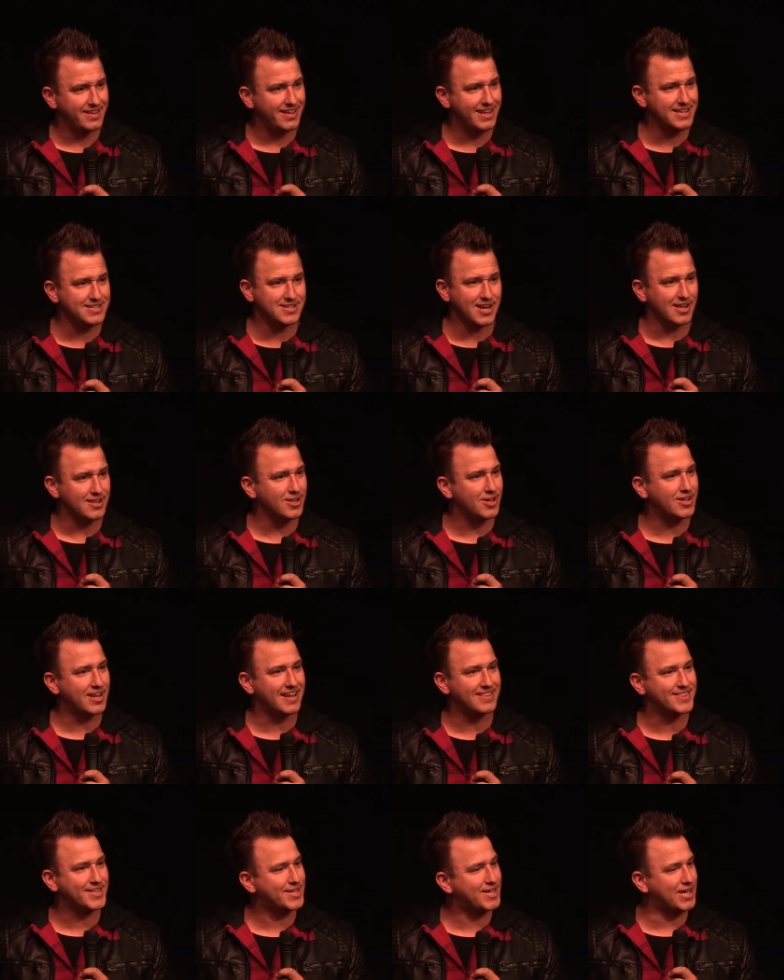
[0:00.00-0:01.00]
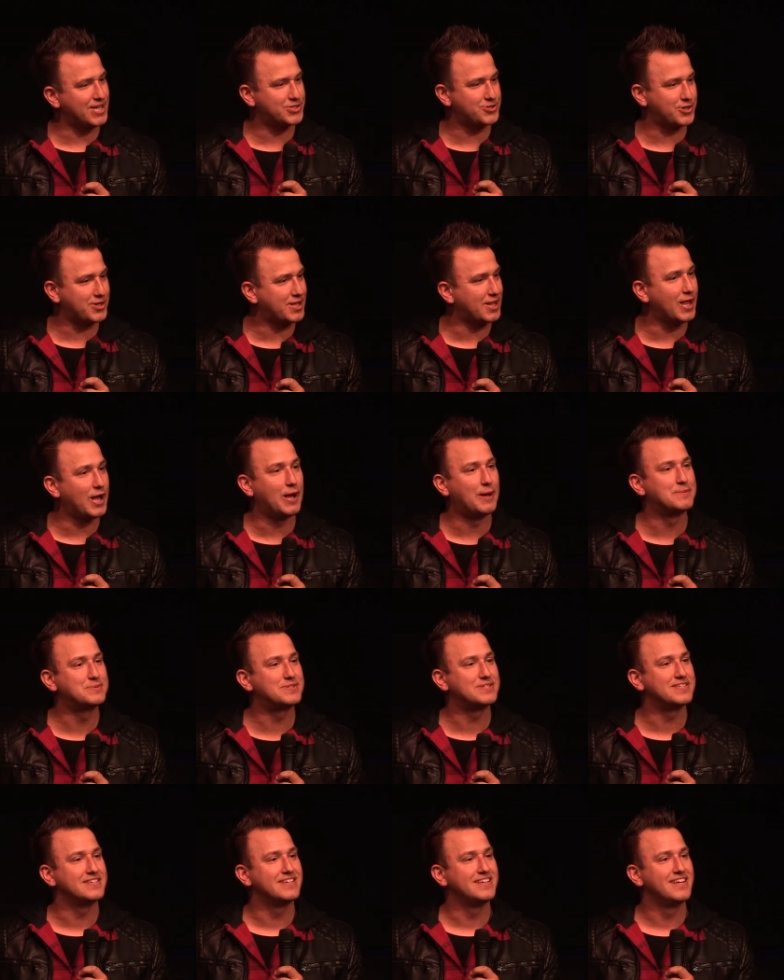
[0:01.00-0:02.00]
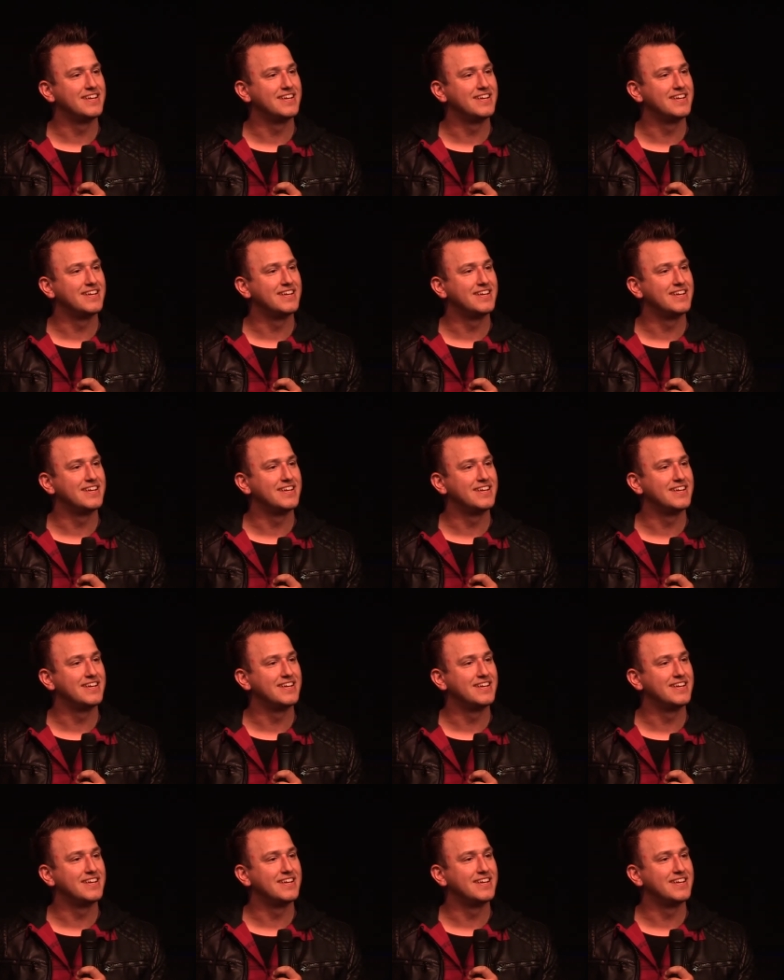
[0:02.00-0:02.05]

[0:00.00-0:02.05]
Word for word: he's not looking at the country clubs.